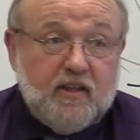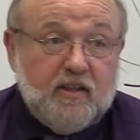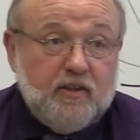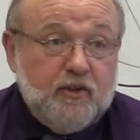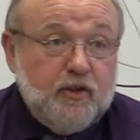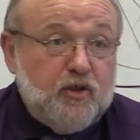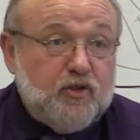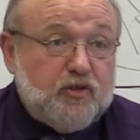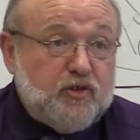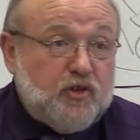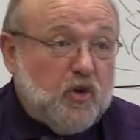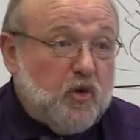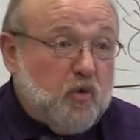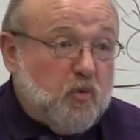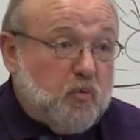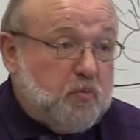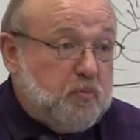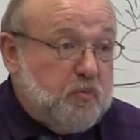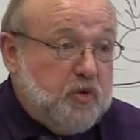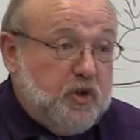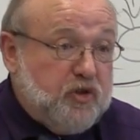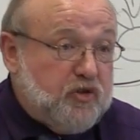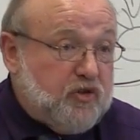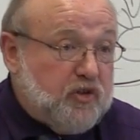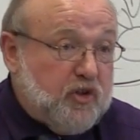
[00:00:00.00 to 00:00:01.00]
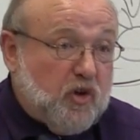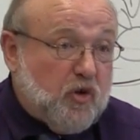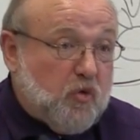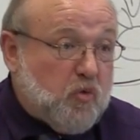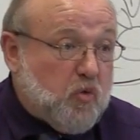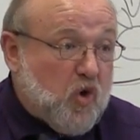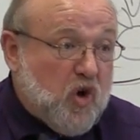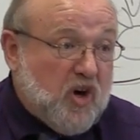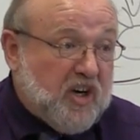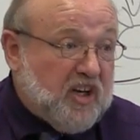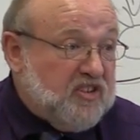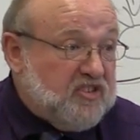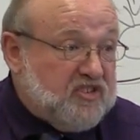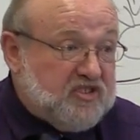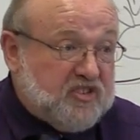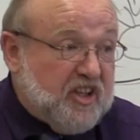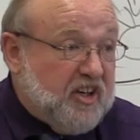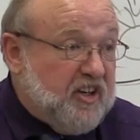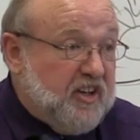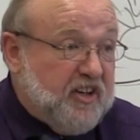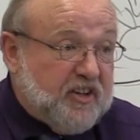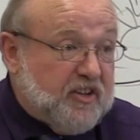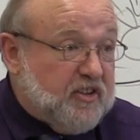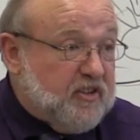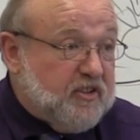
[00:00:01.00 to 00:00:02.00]
You still work and
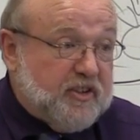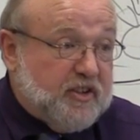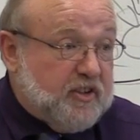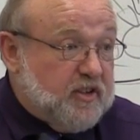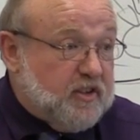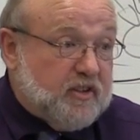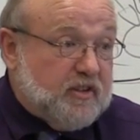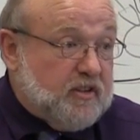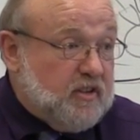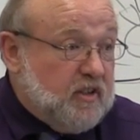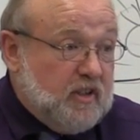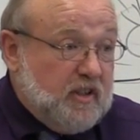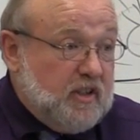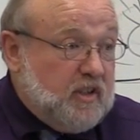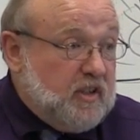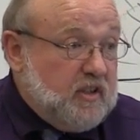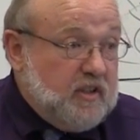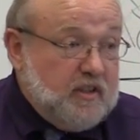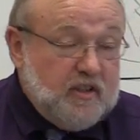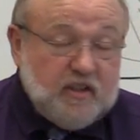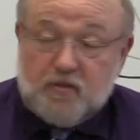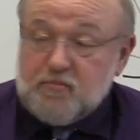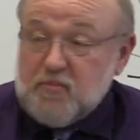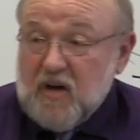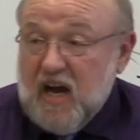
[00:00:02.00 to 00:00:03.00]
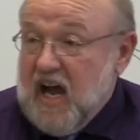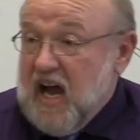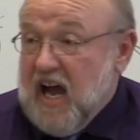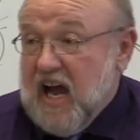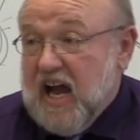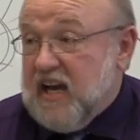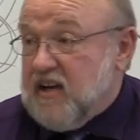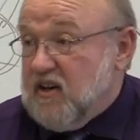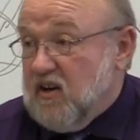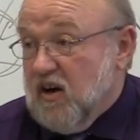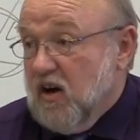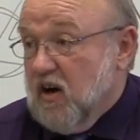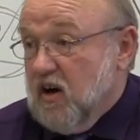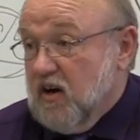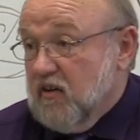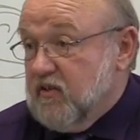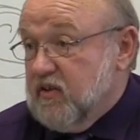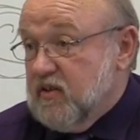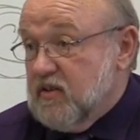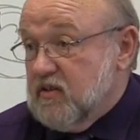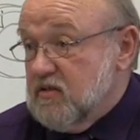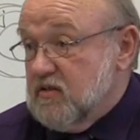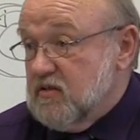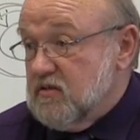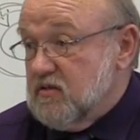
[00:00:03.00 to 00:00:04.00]
study your behind
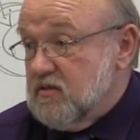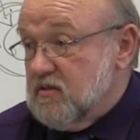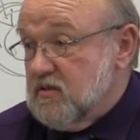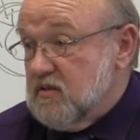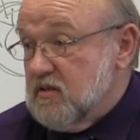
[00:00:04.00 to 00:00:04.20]
off